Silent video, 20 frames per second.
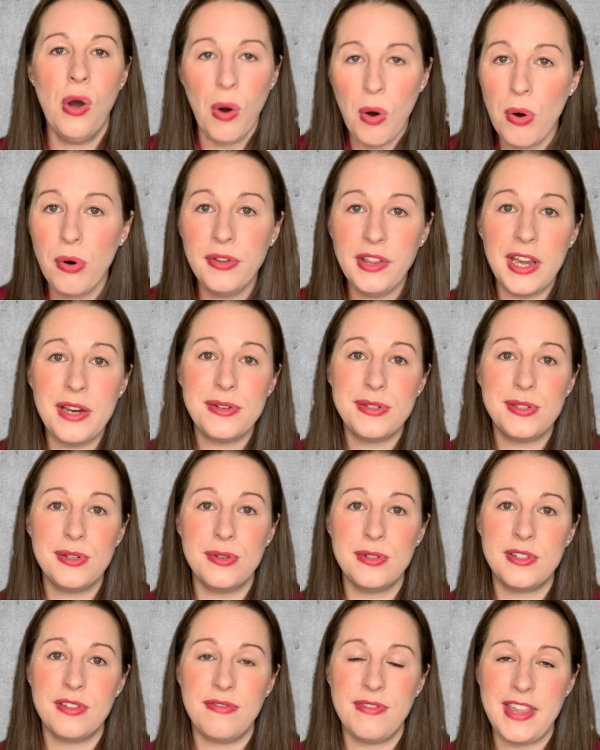All those
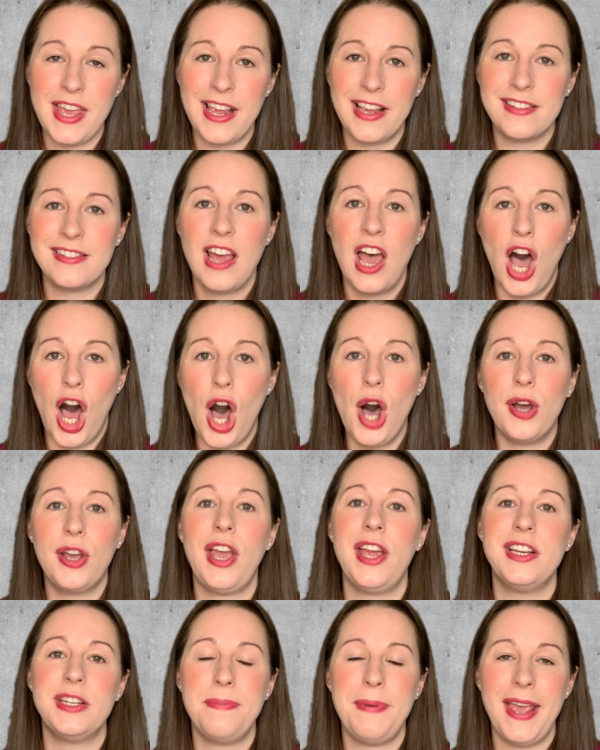sorts of things are
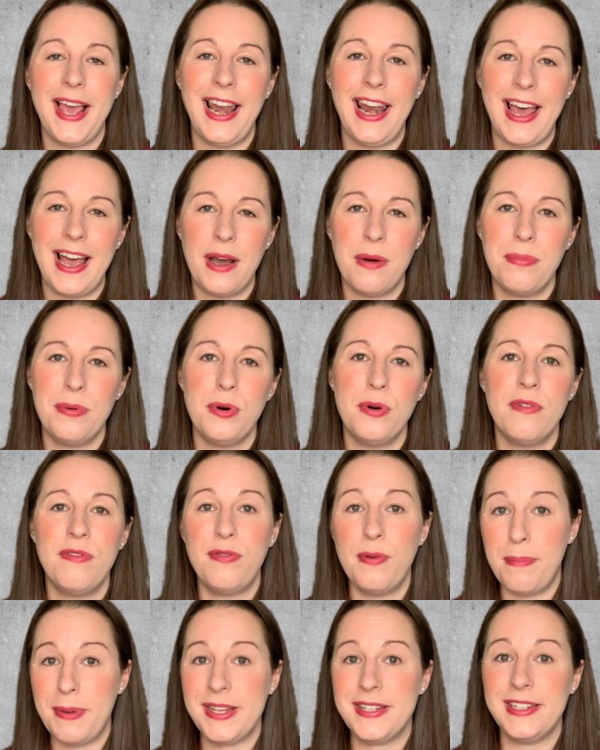going to be allowable
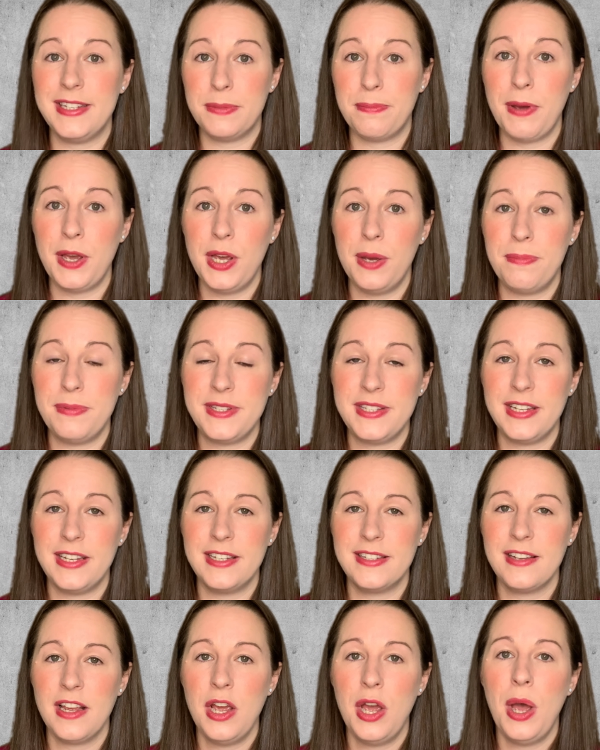for business
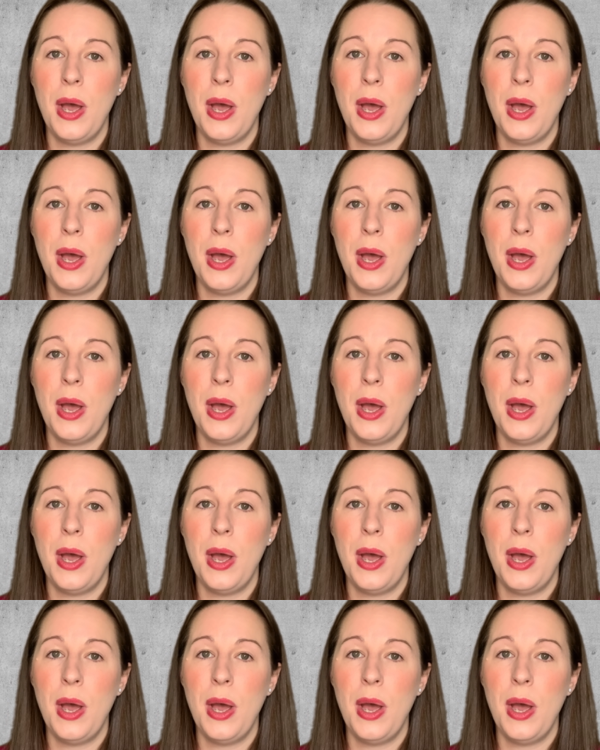purposes.